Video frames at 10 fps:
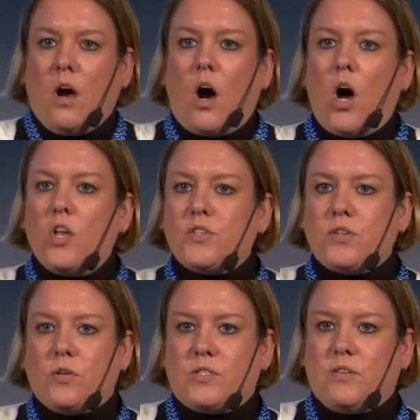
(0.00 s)
All
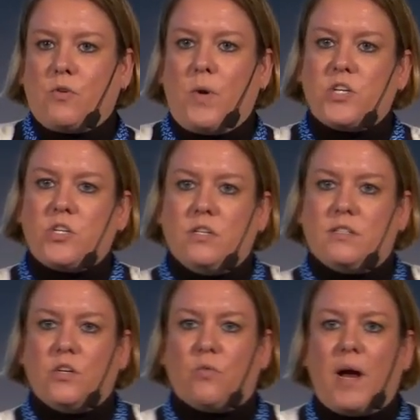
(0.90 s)
sorts of
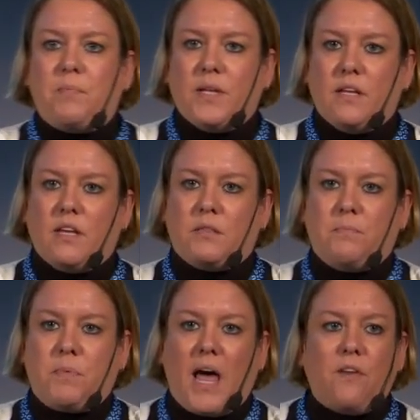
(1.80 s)
questions and grappling that the
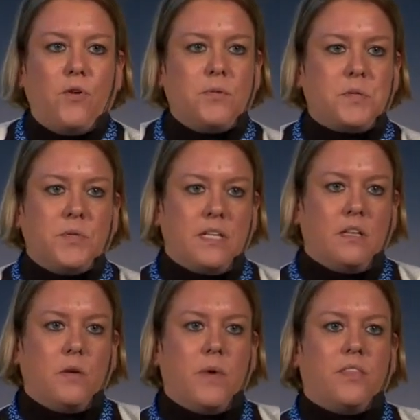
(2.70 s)
platforms were
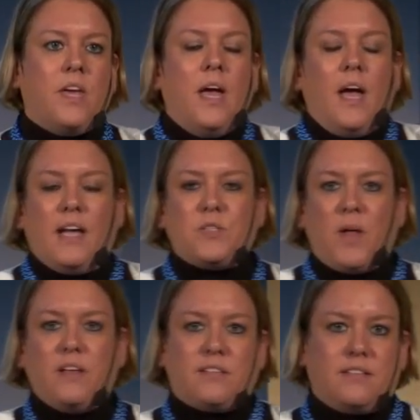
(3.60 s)
dealing with, as
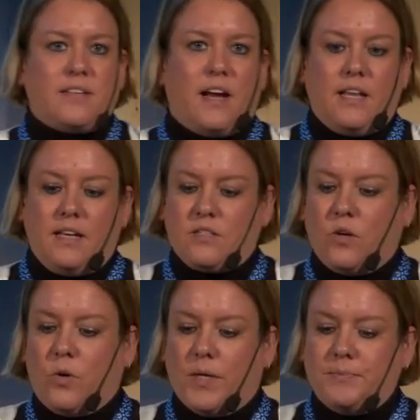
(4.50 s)
well as society as a
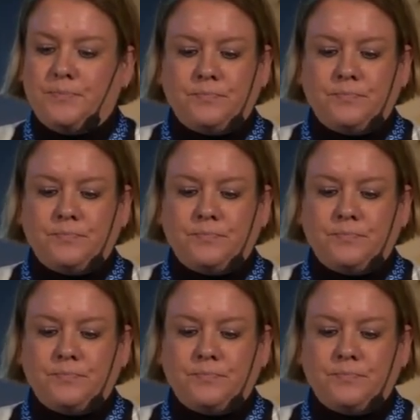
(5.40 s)
whole.